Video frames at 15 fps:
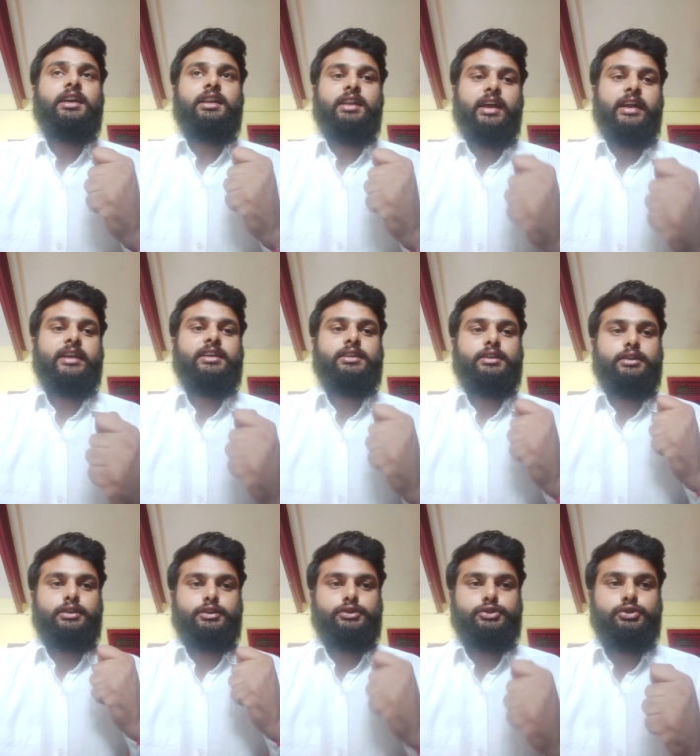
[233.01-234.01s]
like
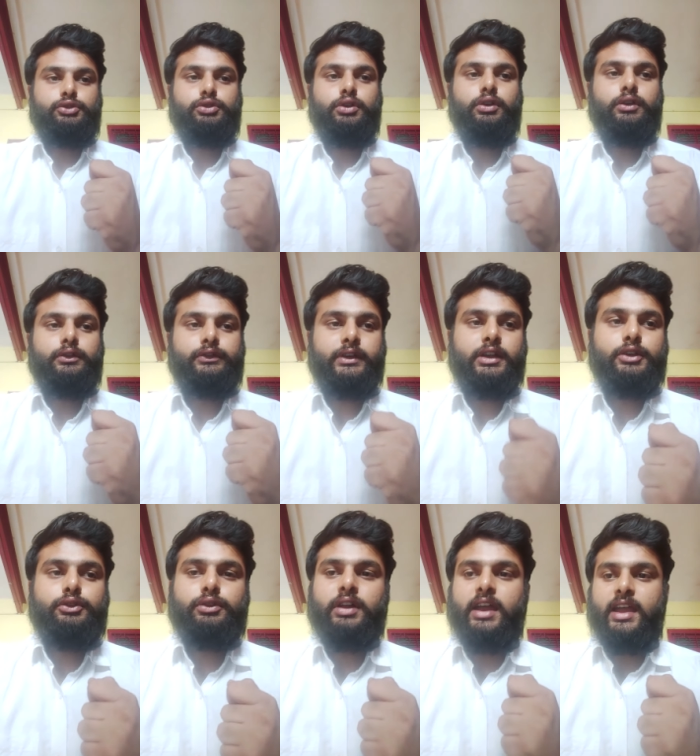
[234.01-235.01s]
Duro
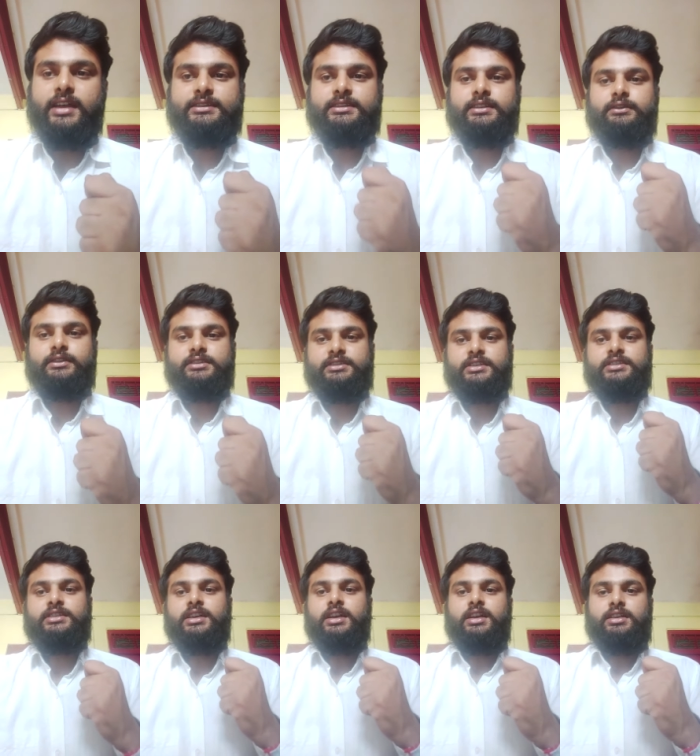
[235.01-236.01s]
falgura sa
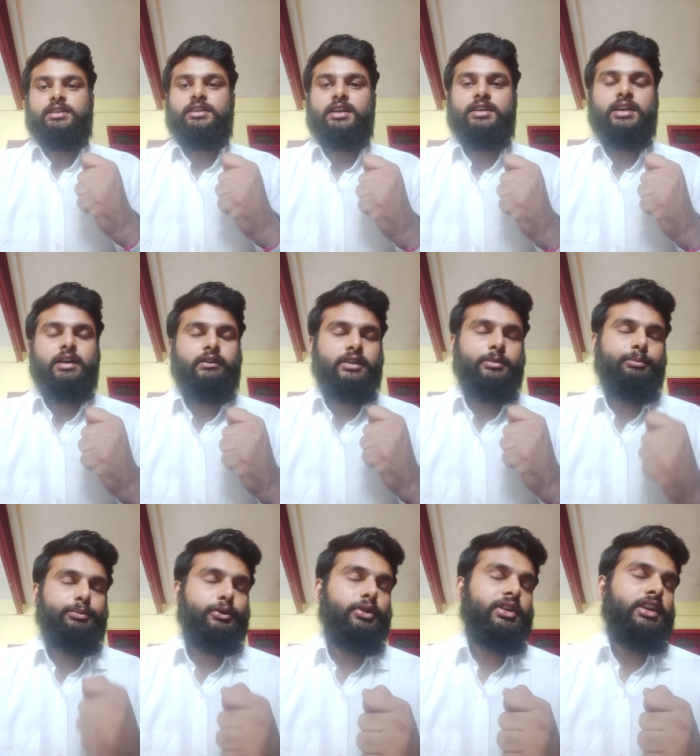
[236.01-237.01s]
versus Gangawaram
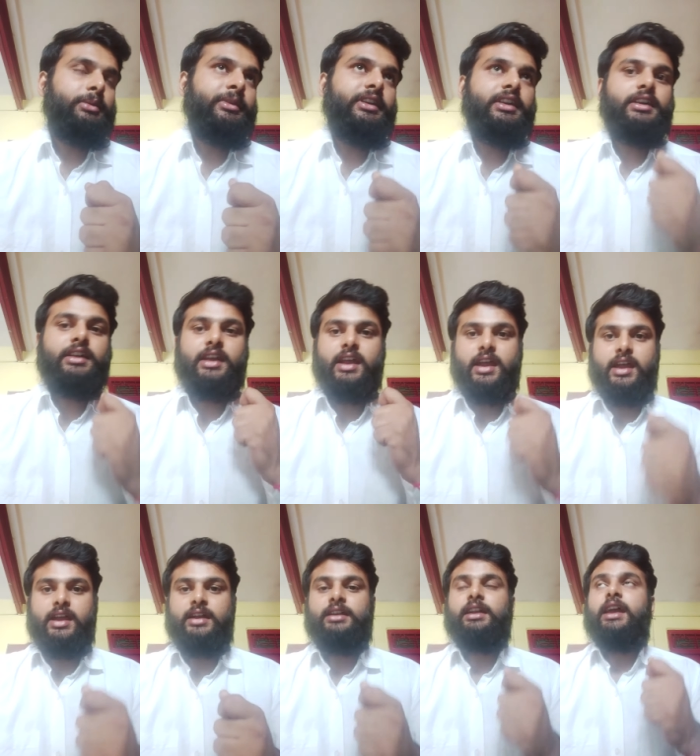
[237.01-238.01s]
Port Limited
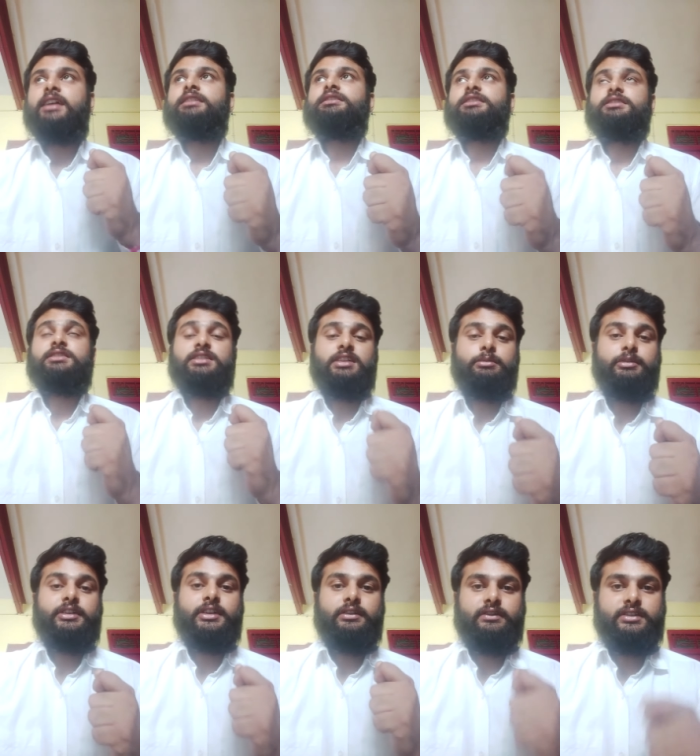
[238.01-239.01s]
and NCC
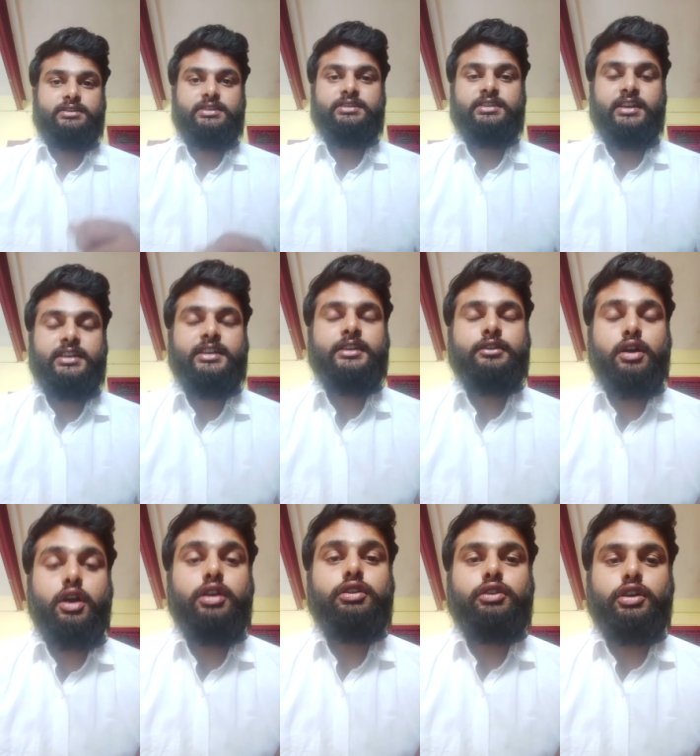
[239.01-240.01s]
Limited versus Indian
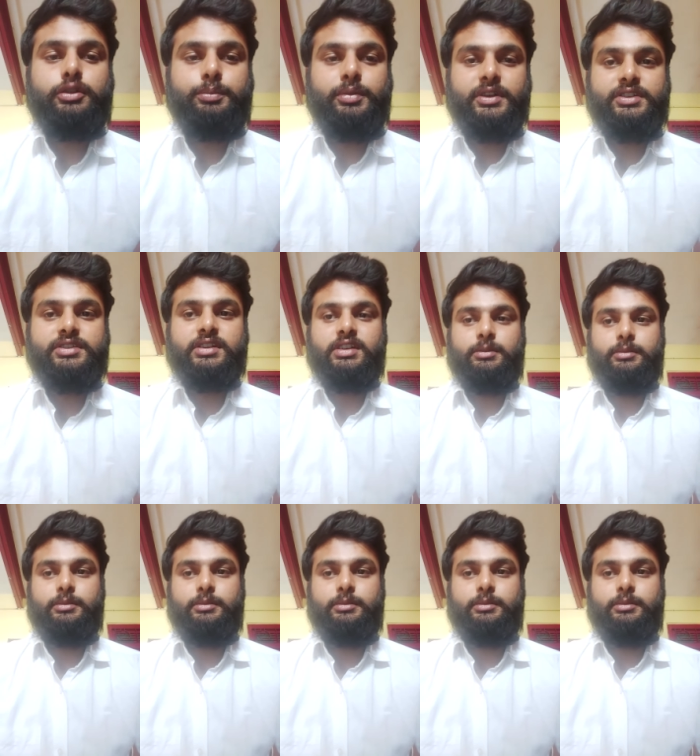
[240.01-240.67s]
Oil Corporation